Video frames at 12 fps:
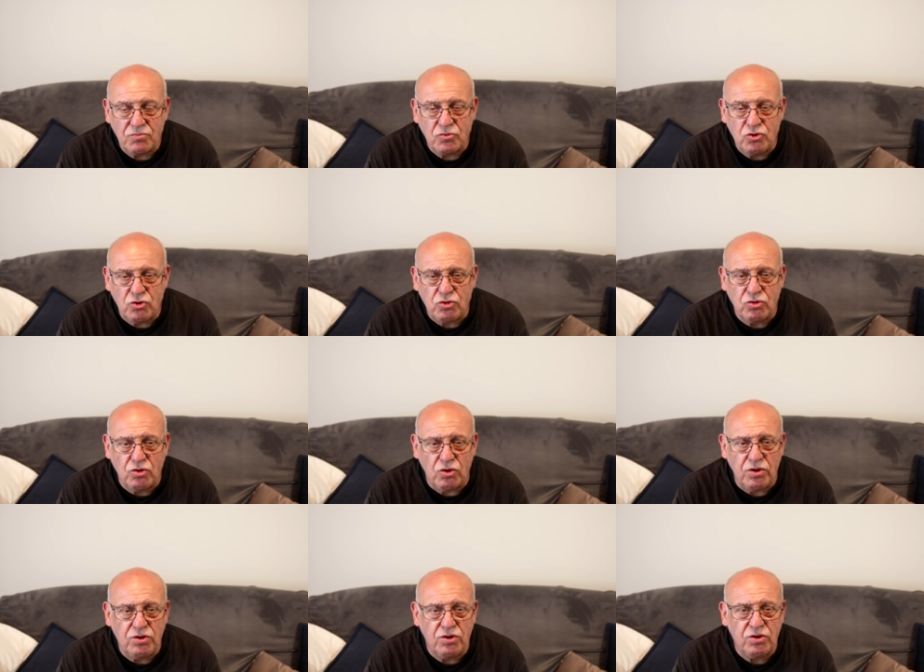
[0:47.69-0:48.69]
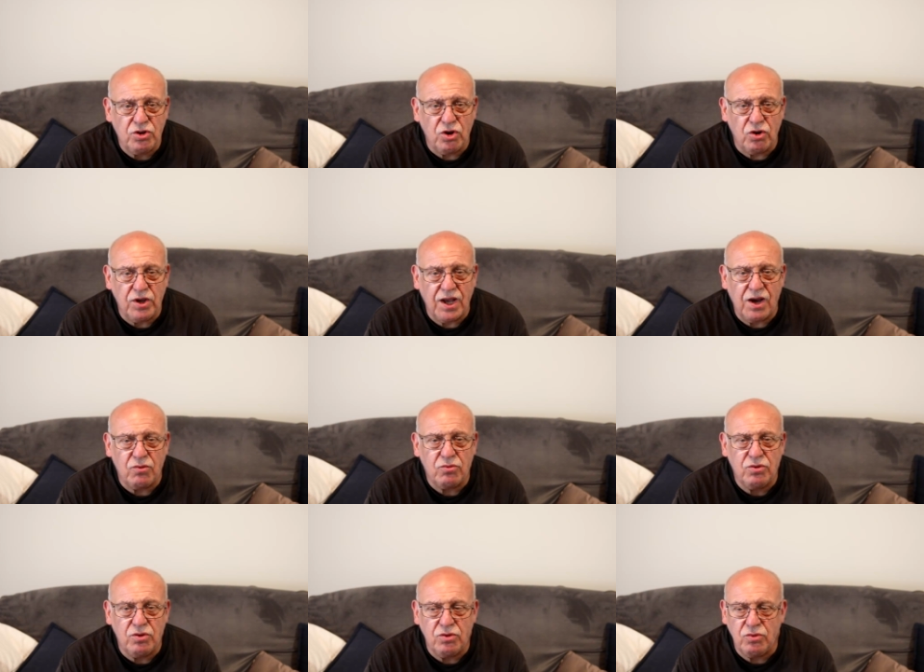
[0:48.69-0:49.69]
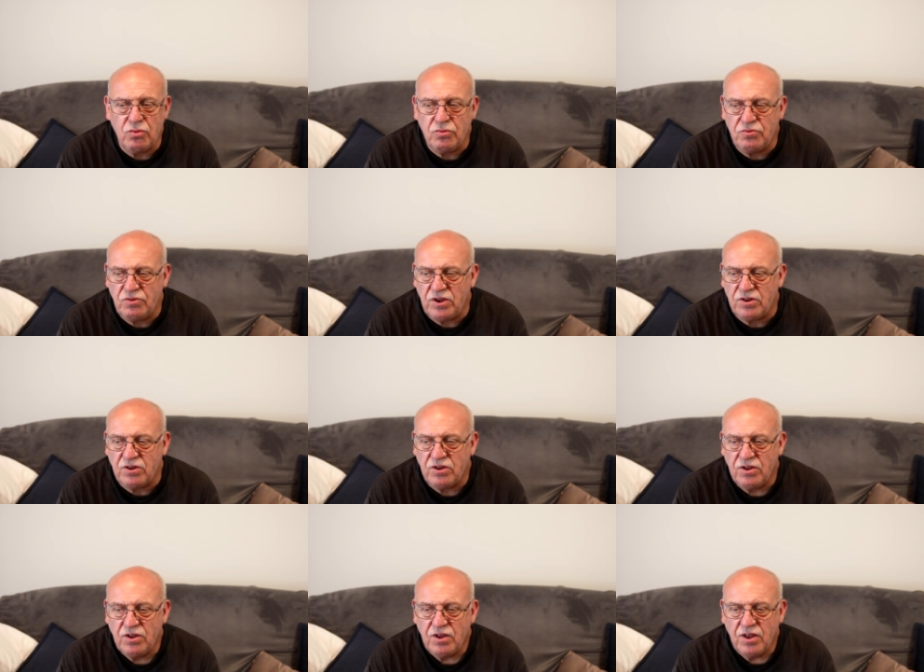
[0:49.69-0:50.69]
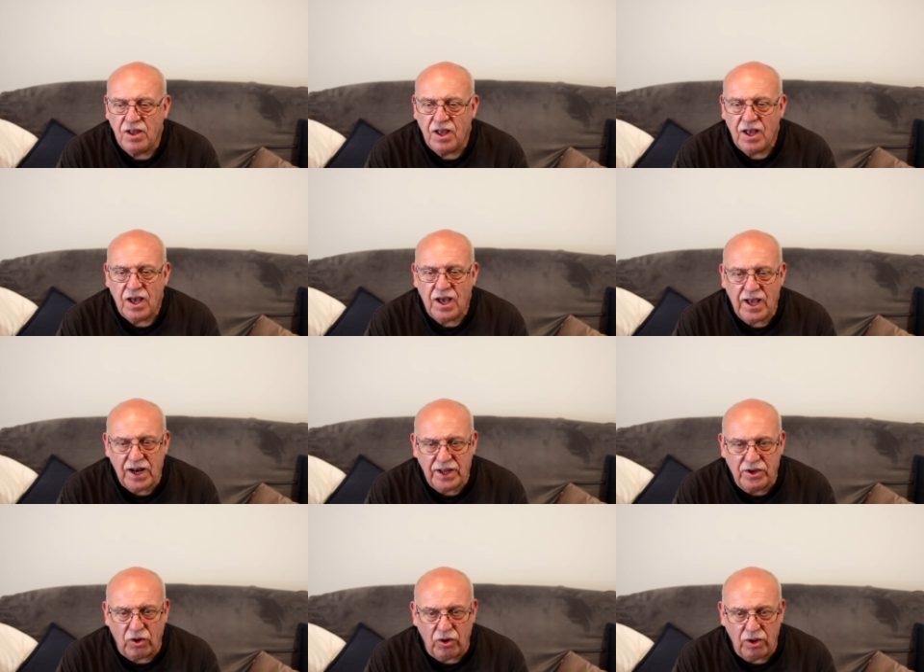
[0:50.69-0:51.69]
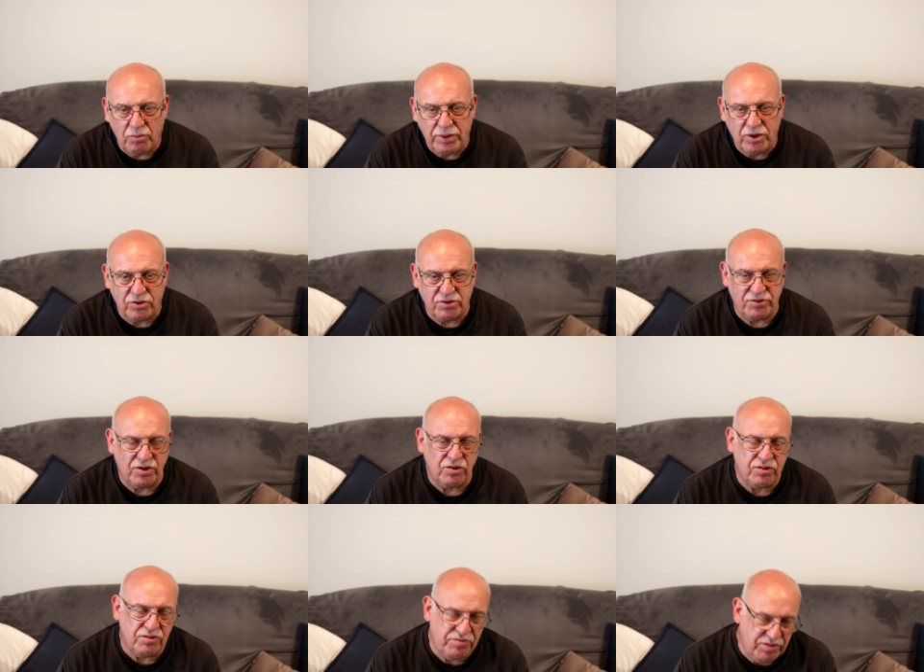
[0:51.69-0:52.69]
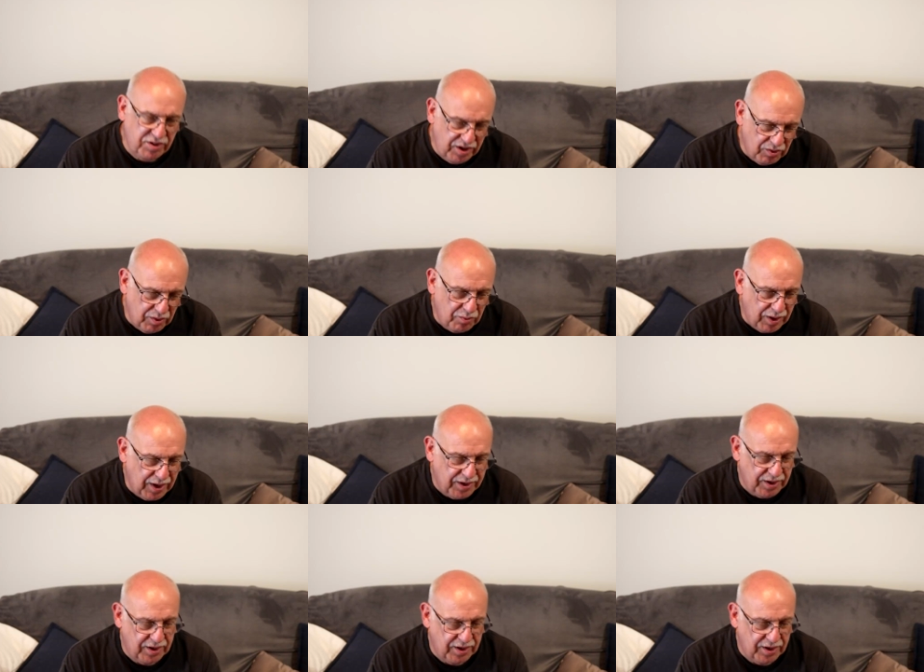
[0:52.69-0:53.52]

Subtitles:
Just going to show you how to fit a helicoil because I forgot to video it when I did